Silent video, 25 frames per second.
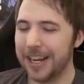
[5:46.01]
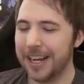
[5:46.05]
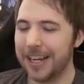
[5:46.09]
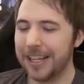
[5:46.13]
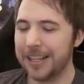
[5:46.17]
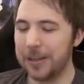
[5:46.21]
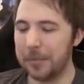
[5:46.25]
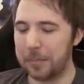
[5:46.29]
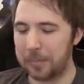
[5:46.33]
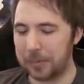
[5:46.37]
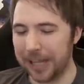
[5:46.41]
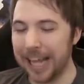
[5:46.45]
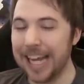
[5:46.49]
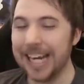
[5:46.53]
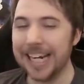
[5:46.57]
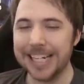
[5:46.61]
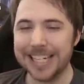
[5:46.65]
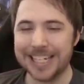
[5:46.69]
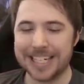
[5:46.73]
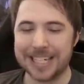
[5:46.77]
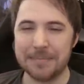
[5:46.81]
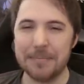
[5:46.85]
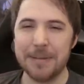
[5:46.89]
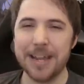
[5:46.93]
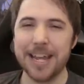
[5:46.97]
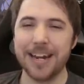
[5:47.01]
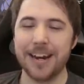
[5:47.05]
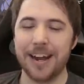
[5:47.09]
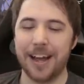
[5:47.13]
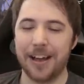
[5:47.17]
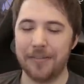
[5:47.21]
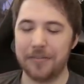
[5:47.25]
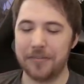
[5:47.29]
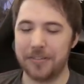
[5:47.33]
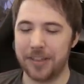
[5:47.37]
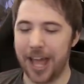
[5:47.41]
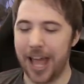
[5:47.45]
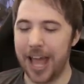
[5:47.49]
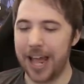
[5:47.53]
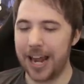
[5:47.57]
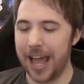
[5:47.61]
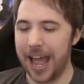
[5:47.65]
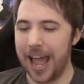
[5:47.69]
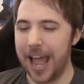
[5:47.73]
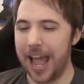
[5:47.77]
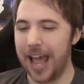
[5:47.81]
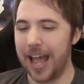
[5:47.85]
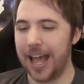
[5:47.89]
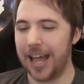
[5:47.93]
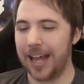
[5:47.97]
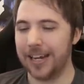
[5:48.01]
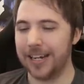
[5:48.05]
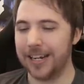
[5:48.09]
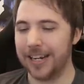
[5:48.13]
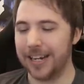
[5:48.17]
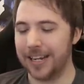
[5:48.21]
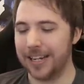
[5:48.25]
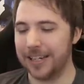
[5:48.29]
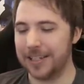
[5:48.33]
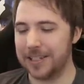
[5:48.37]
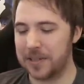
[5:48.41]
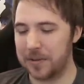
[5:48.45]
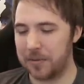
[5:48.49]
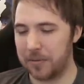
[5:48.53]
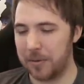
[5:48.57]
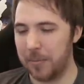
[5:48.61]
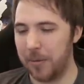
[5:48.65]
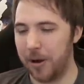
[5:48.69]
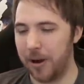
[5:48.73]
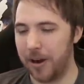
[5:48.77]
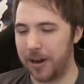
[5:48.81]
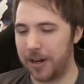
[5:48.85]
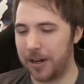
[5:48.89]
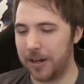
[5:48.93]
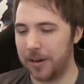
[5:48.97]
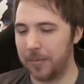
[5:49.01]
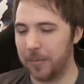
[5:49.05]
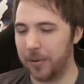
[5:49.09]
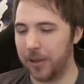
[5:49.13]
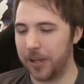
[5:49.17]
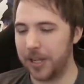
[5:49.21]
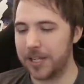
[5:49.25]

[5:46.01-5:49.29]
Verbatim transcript: The placement of that ad is remarkable.